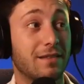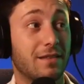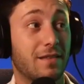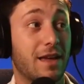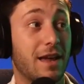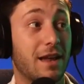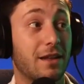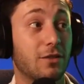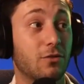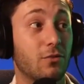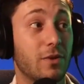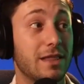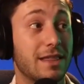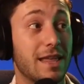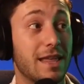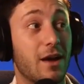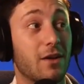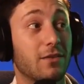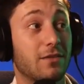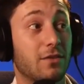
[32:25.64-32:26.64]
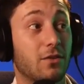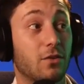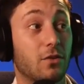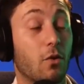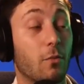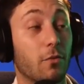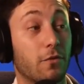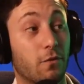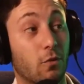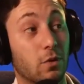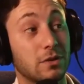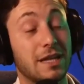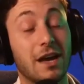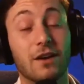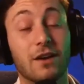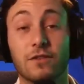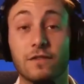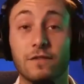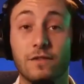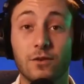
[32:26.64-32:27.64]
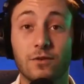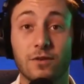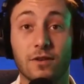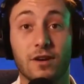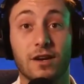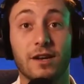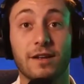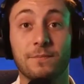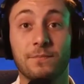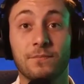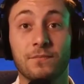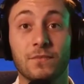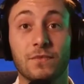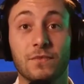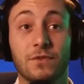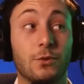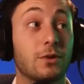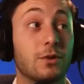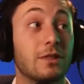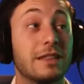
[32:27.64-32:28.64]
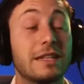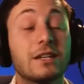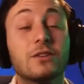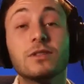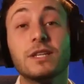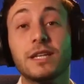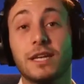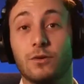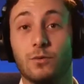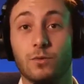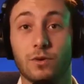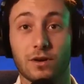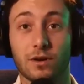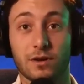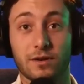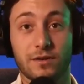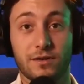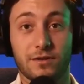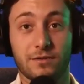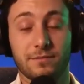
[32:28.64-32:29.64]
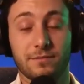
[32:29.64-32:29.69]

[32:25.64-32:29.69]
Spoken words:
that and 3,000 or almost 4,000 views on it. So clearly it works.